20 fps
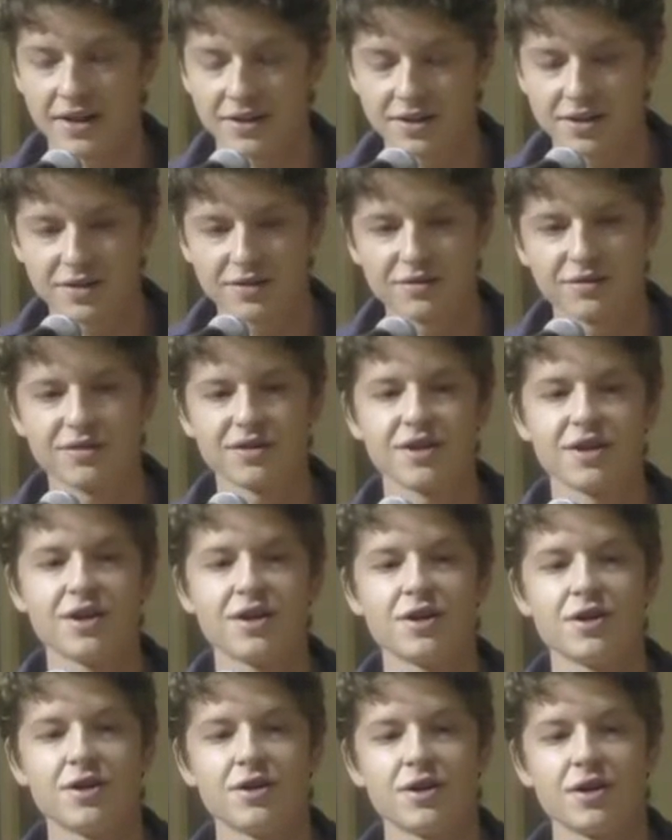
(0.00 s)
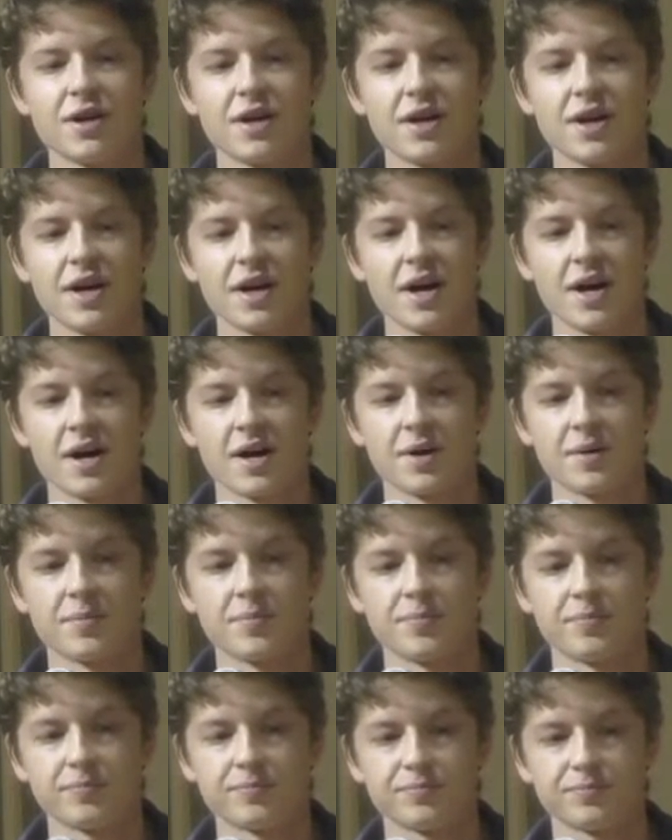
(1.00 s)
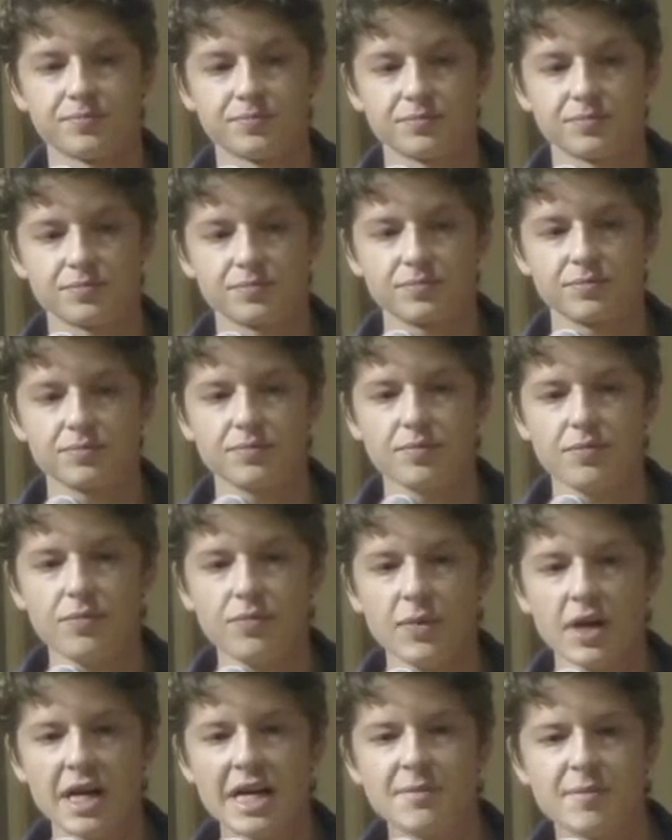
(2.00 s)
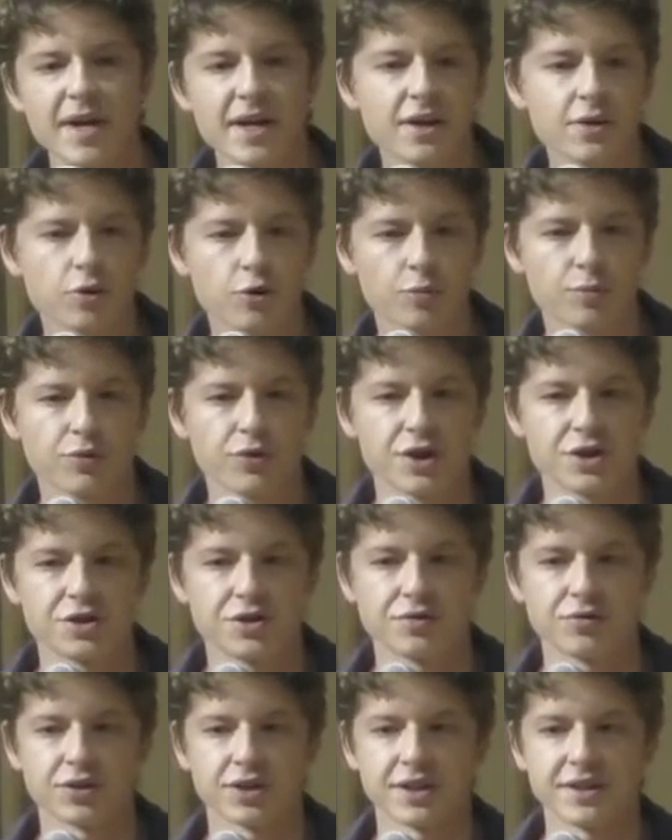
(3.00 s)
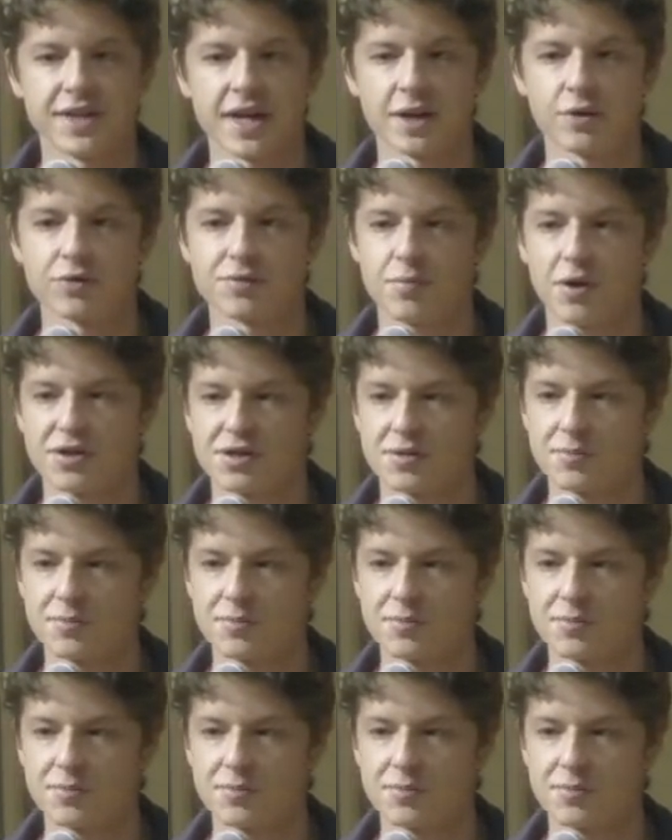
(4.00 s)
in making corporations really take responsibility and take into account